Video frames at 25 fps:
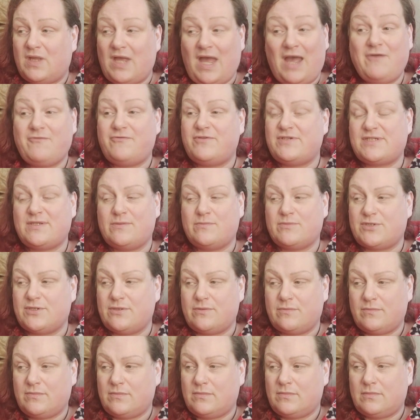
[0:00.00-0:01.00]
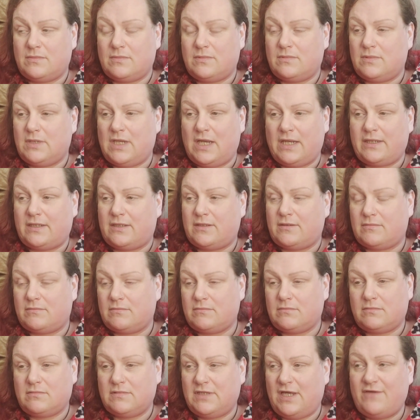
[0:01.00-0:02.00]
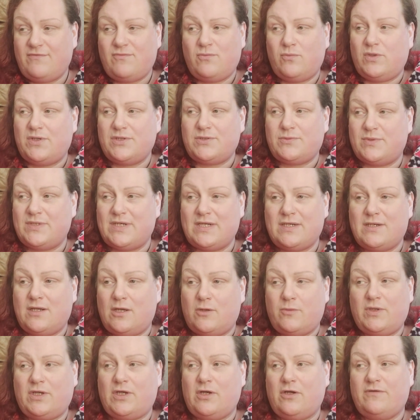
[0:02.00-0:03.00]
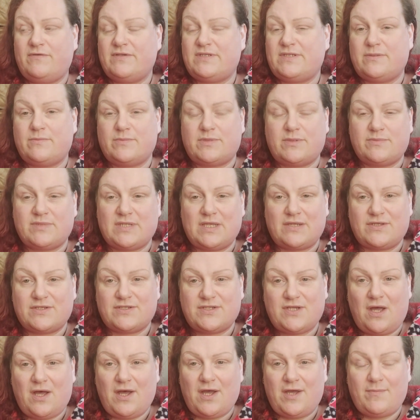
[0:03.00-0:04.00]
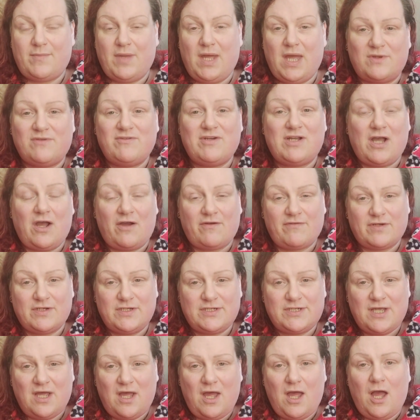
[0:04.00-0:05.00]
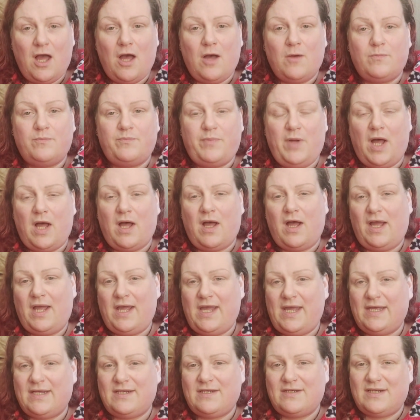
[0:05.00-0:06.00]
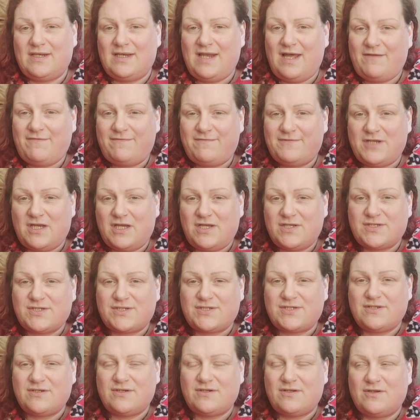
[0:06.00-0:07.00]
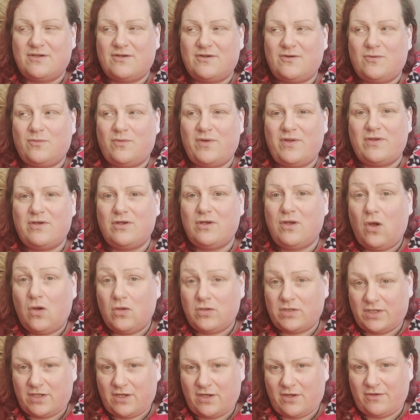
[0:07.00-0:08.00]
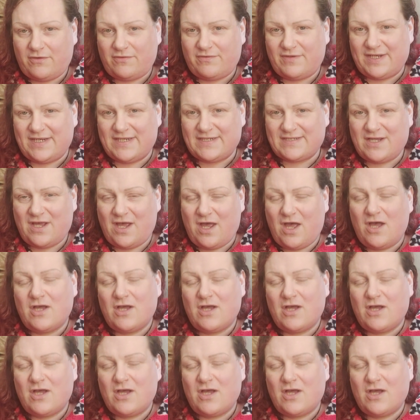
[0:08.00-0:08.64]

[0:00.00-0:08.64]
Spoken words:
every symptom, like even ones we didn't know were COVID symptoms at the time. We recovered, but it left us with long COVID.